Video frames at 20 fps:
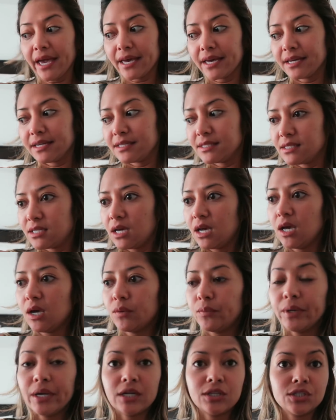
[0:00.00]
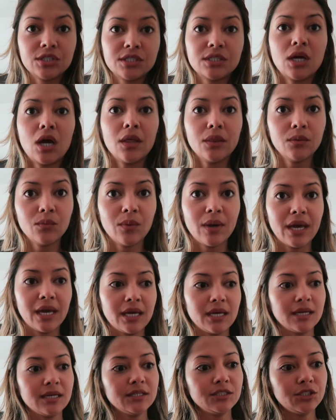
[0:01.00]
and we are just on the
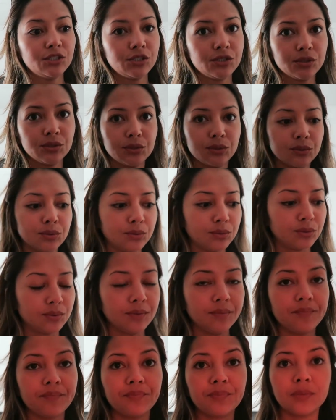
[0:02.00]
way to